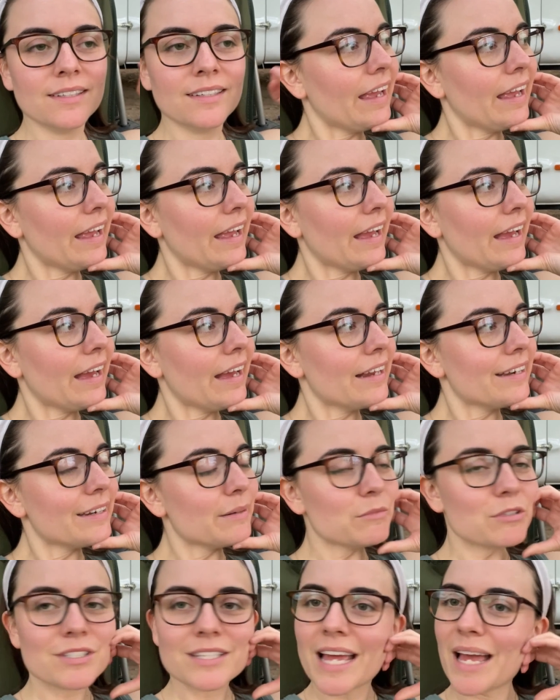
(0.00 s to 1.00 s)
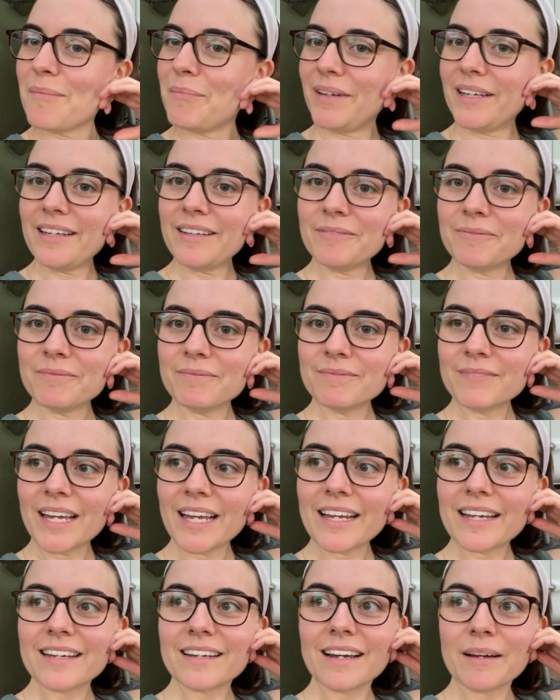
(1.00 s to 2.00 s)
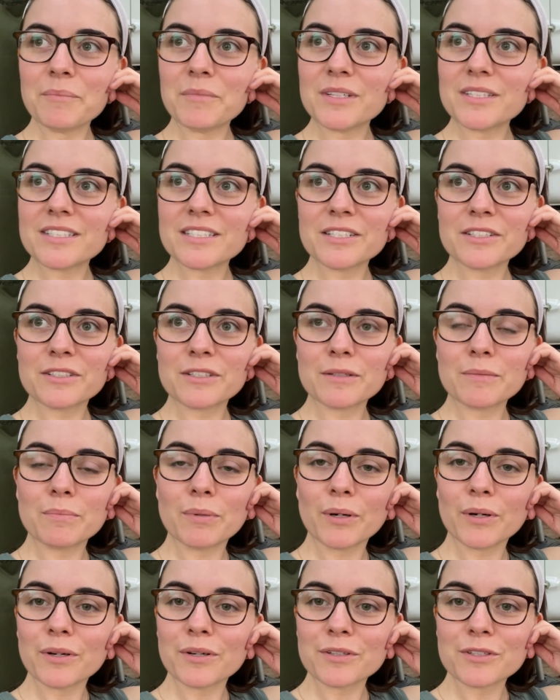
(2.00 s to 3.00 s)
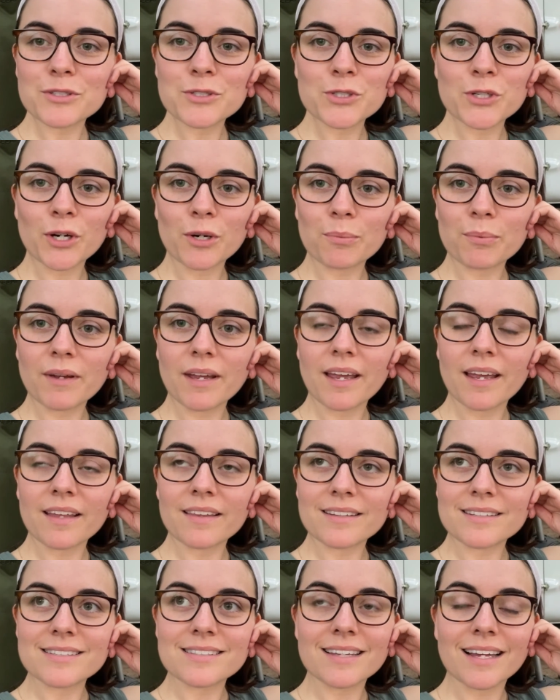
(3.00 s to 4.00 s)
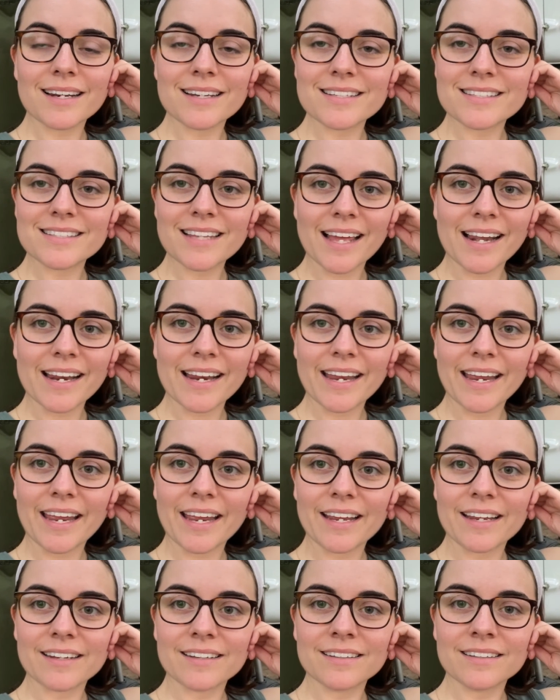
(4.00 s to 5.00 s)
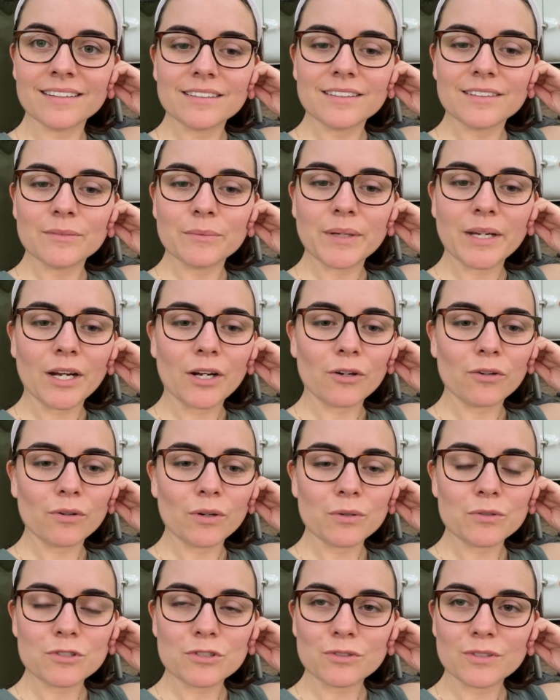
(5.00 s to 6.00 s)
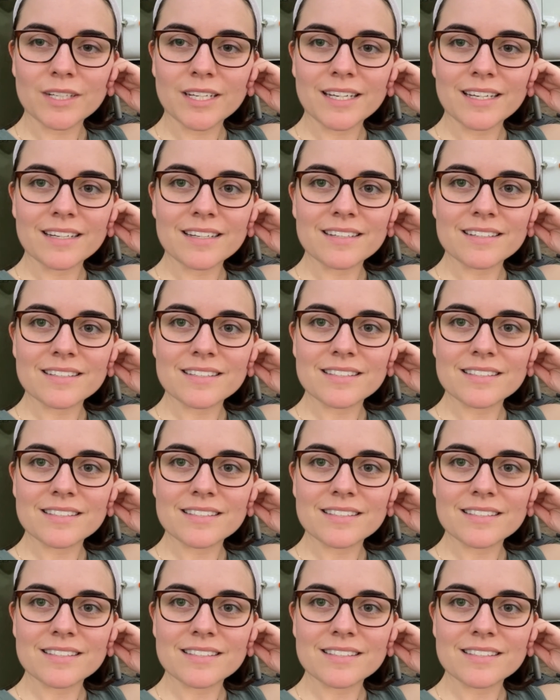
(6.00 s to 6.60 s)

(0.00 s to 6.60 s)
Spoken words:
And I'm just happy. Like, I'm listening to the birds chirping, the sun is setting, we got groceries,